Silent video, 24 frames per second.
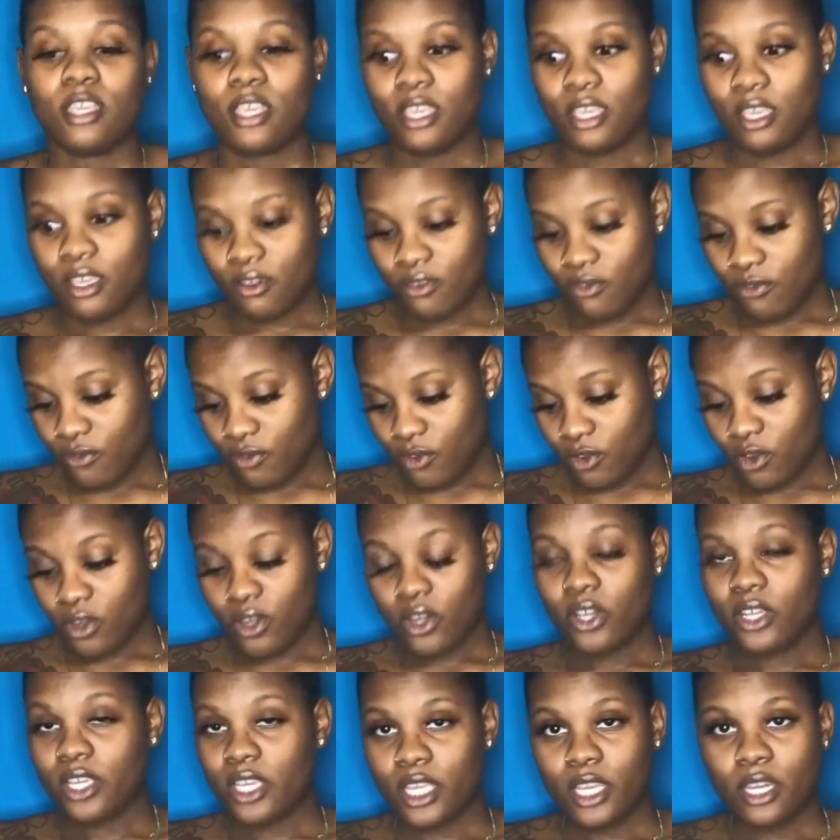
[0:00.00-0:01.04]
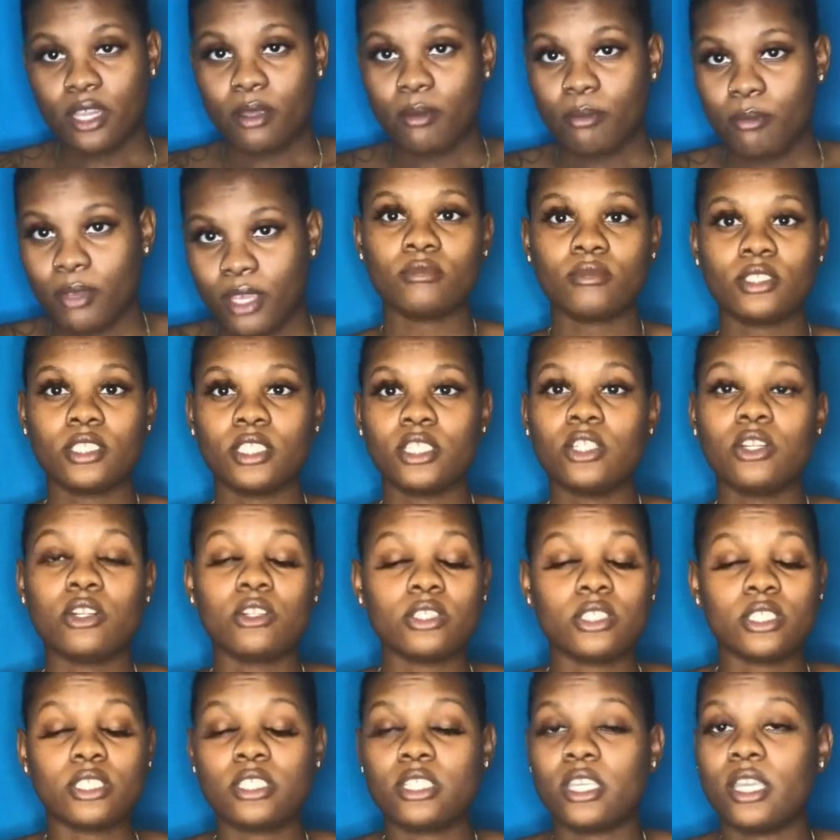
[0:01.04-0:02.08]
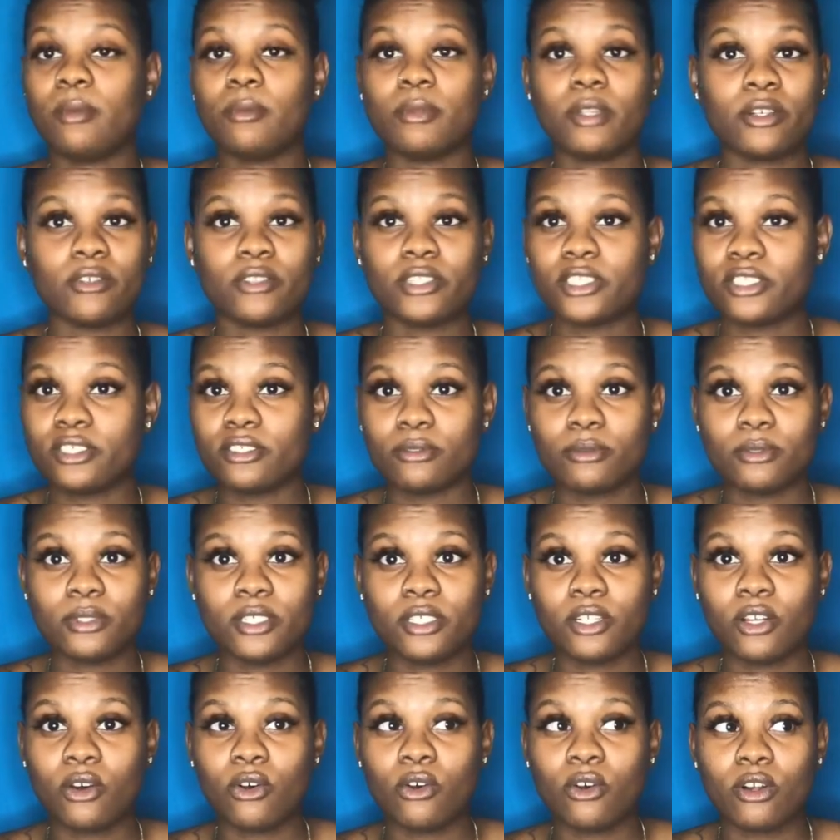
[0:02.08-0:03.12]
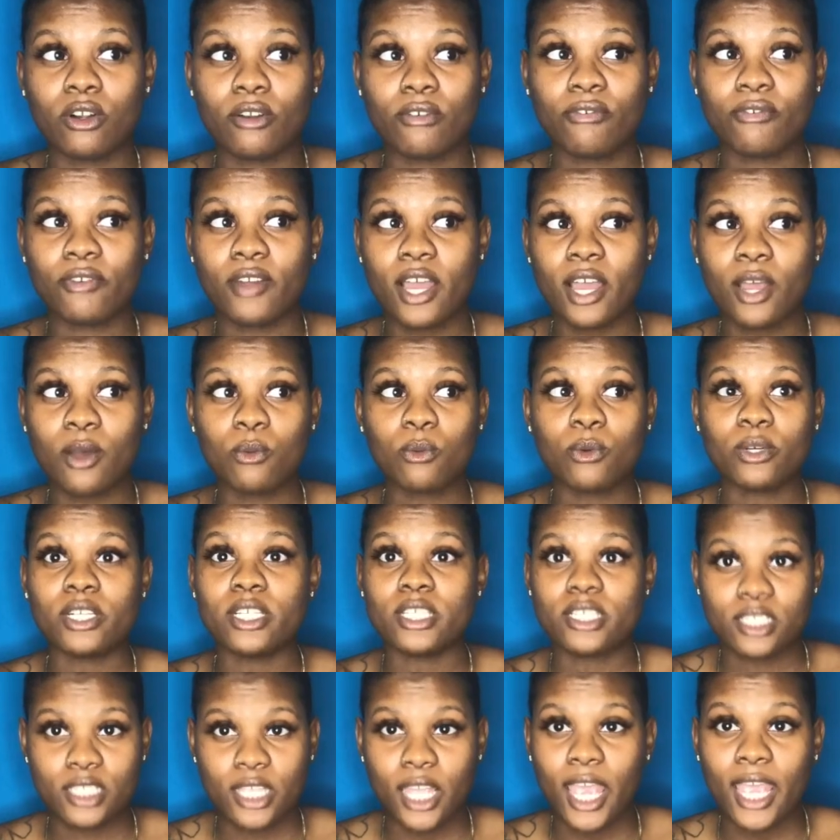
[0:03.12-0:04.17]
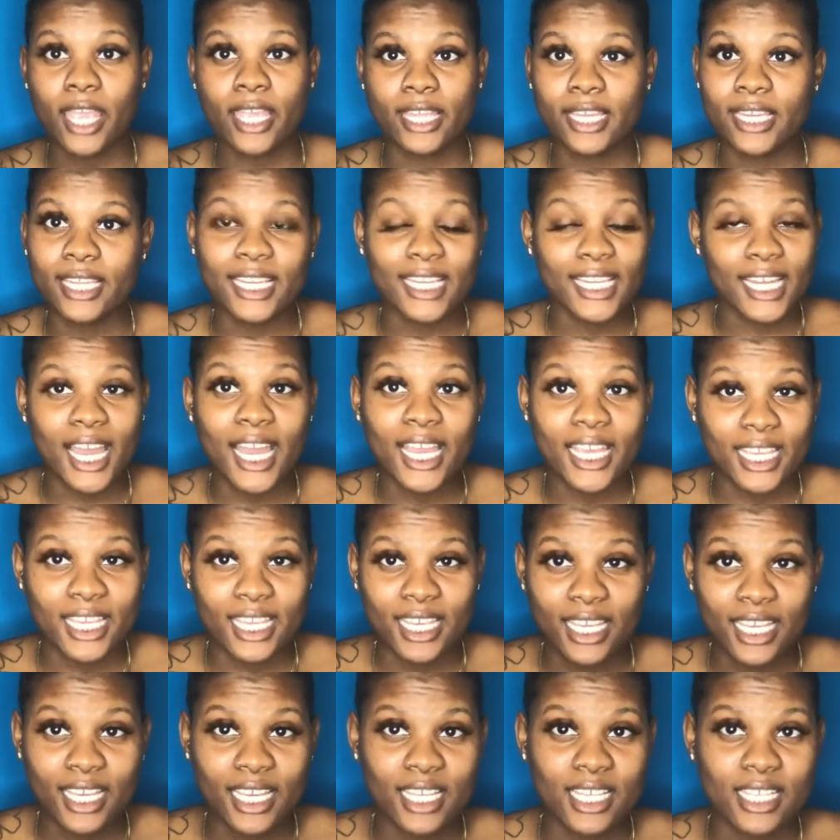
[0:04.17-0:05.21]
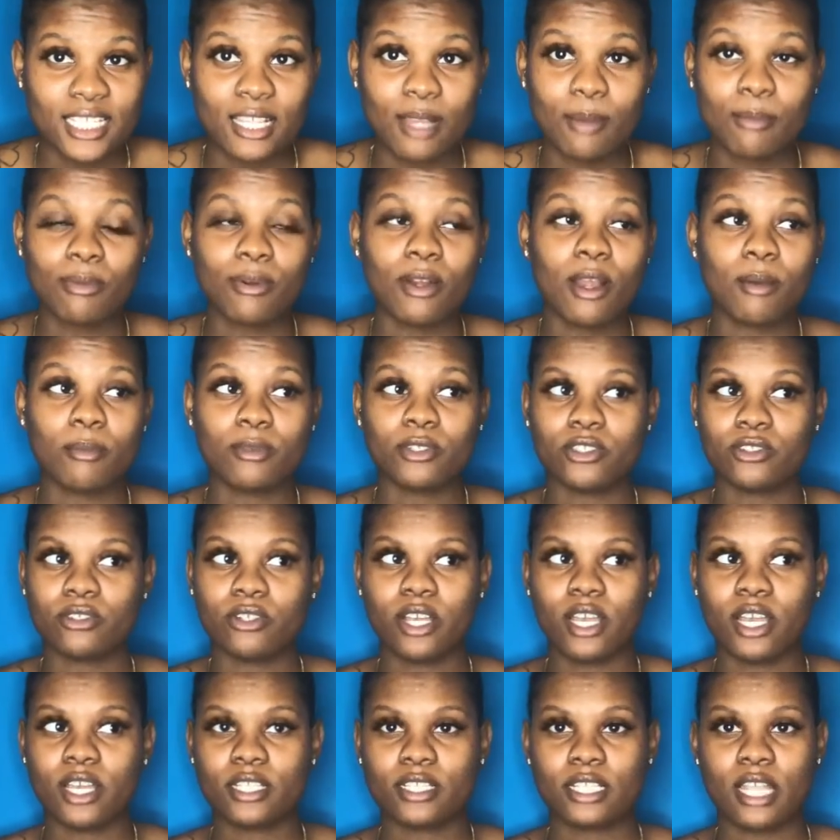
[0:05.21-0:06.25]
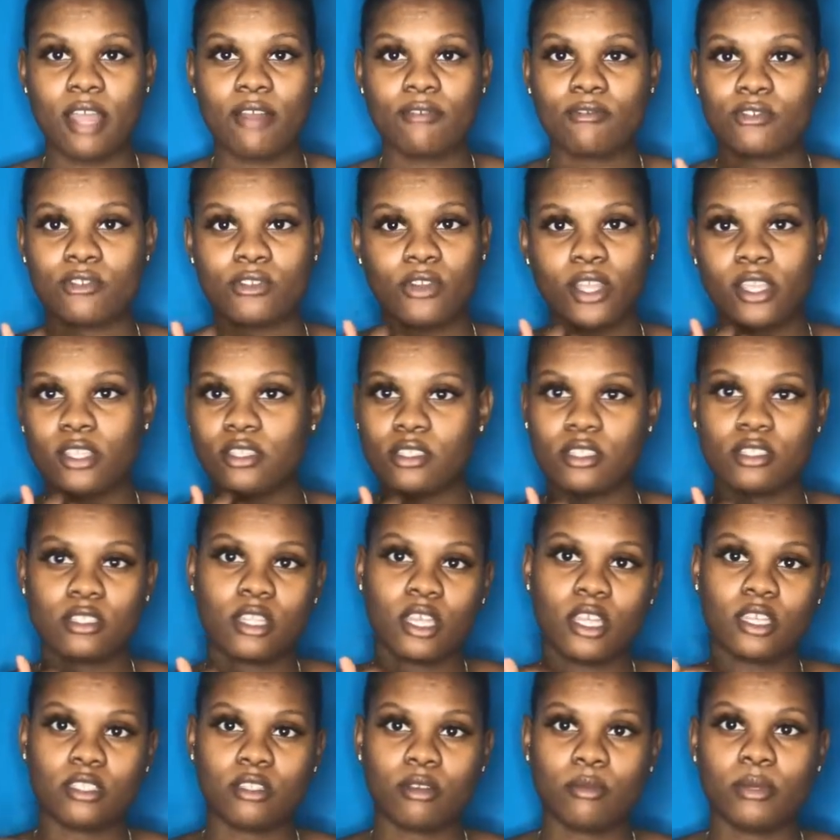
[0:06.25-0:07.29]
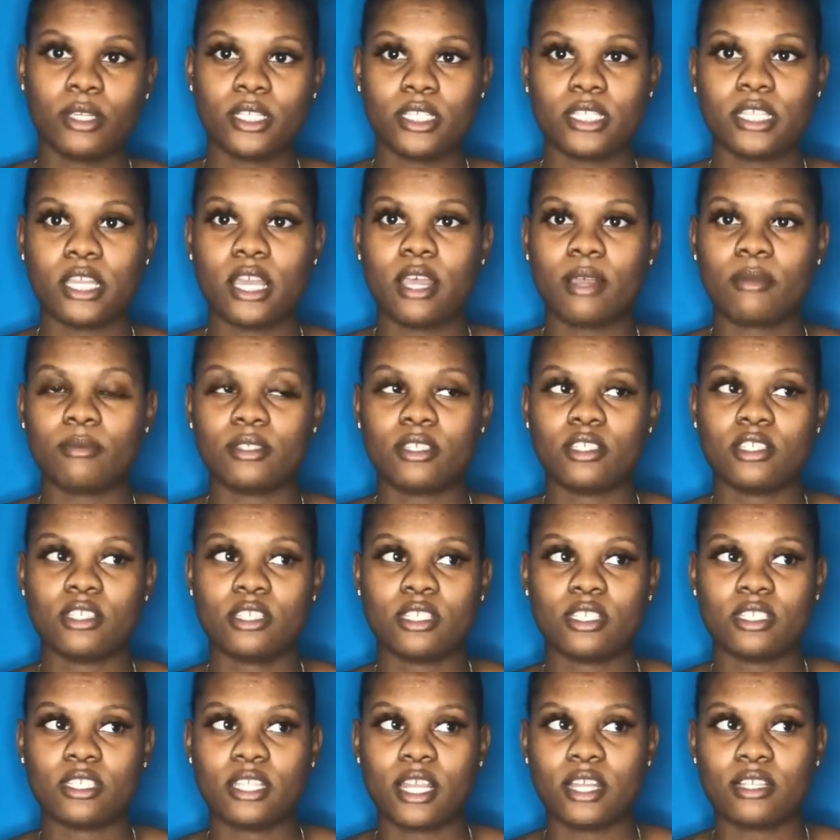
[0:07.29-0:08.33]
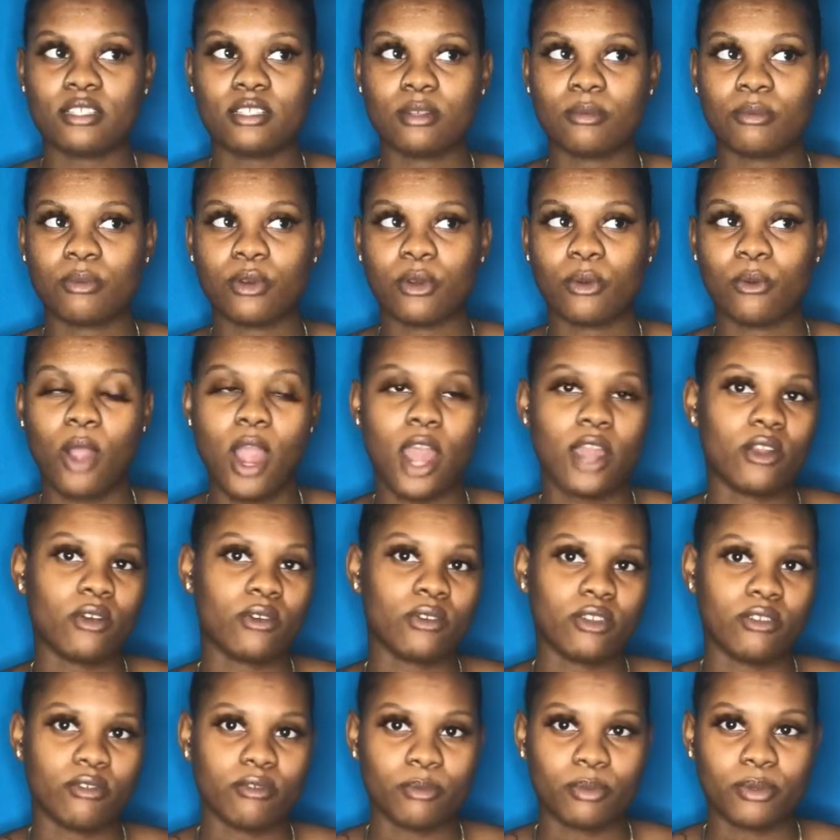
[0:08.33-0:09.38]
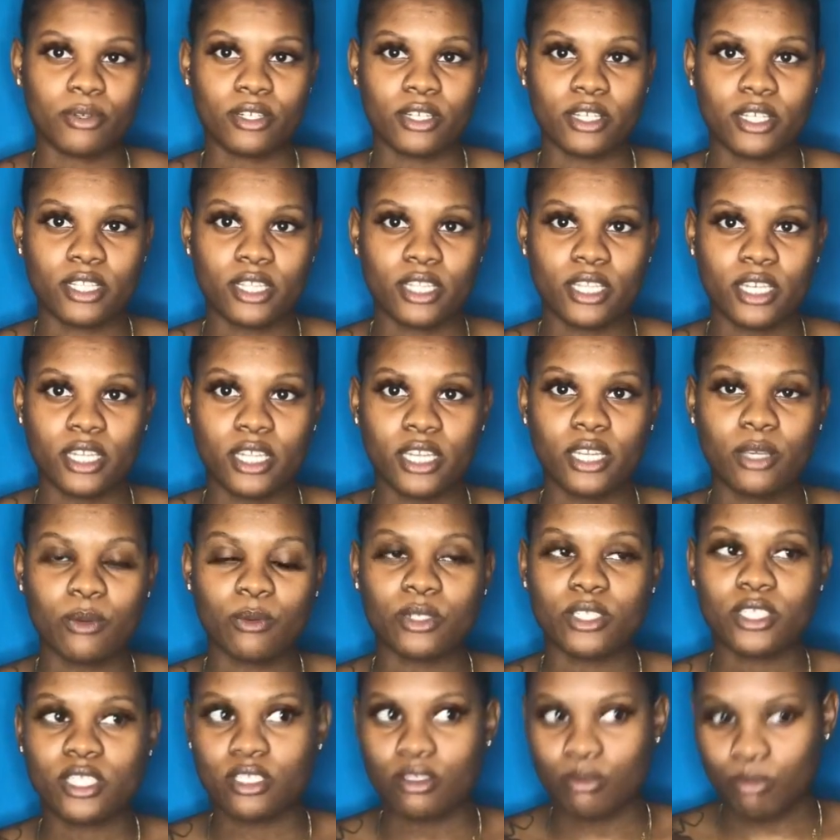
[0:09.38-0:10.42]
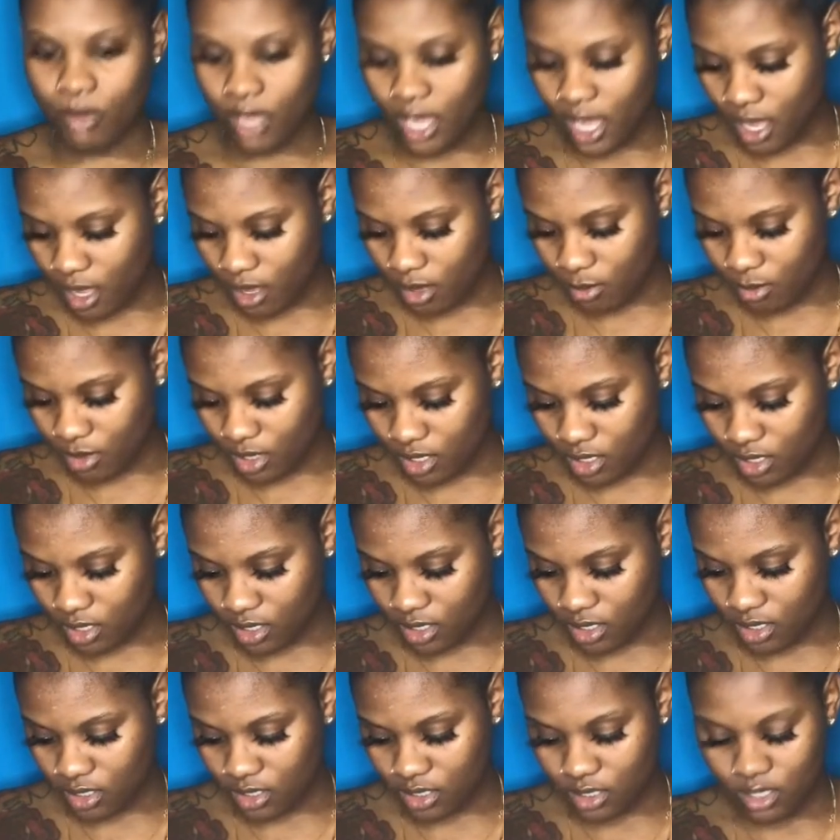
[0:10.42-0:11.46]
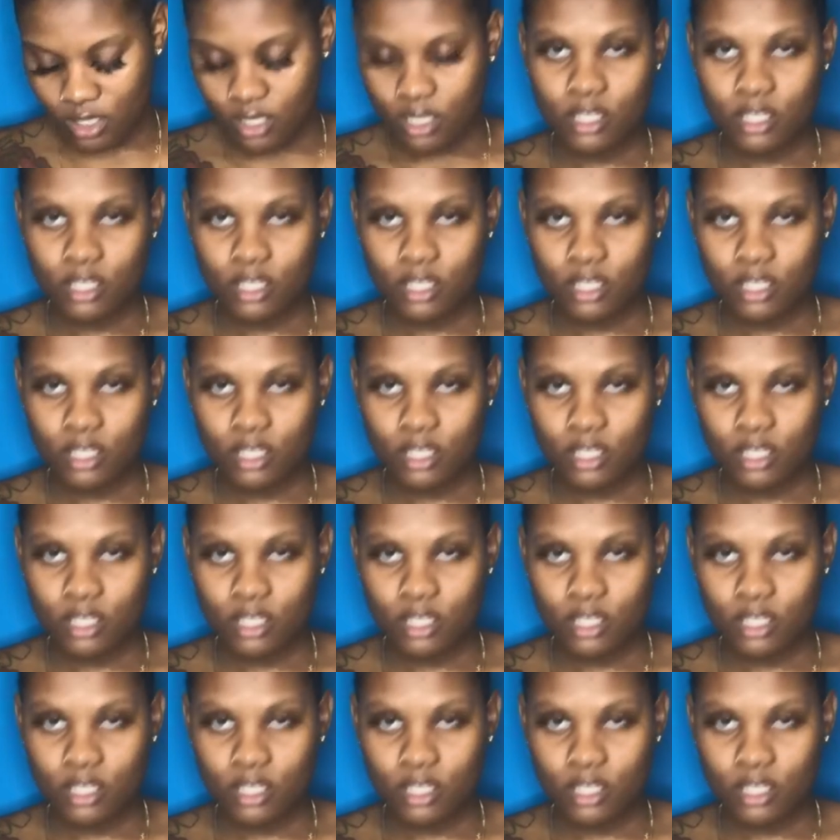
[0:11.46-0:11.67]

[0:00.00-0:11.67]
if you're gonna get it, you know, just keep the original one or find one exactly like it, because I promise you guys, I've changed this thing so many times, it's just now to the point where I don't even put nothing in it, which is bad because